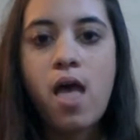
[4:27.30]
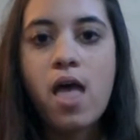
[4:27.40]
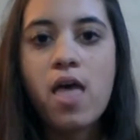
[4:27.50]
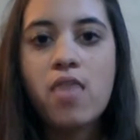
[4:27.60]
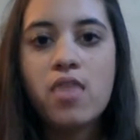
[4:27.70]

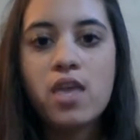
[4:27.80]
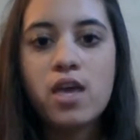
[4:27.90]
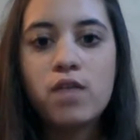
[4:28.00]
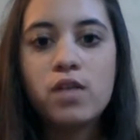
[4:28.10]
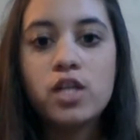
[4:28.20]
And
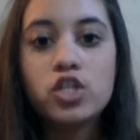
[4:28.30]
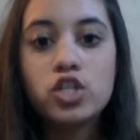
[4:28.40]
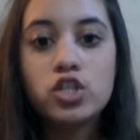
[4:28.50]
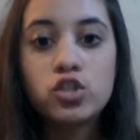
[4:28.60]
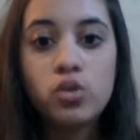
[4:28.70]
then religious
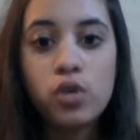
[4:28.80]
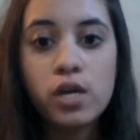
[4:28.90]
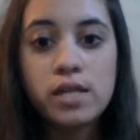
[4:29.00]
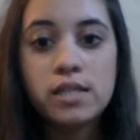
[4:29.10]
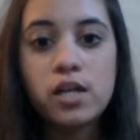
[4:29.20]

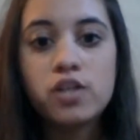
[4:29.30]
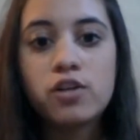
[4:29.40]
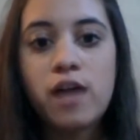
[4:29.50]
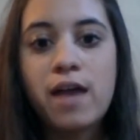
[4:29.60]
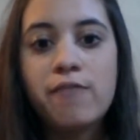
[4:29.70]
stories are
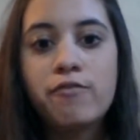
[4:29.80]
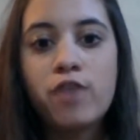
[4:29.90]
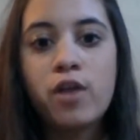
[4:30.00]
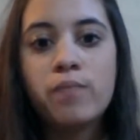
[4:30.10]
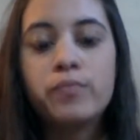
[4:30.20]
derived
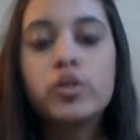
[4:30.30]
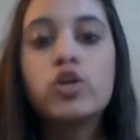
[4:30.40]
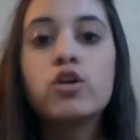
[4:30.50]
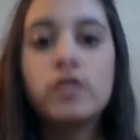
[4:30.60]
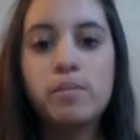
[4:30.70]
from
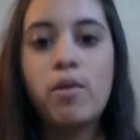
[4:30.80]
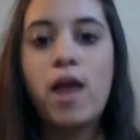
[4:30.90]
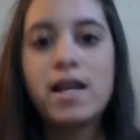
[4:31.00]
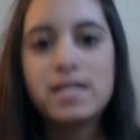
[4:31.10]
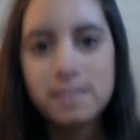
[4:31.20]
currently
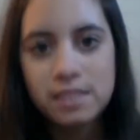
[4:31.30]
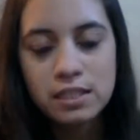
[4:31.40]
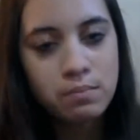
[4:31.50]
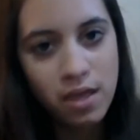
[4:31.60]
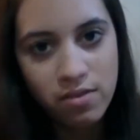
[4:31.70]

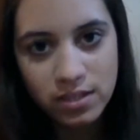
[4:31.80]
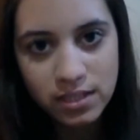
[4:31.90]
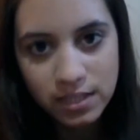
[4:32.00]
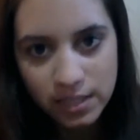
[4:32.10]
practiced myths.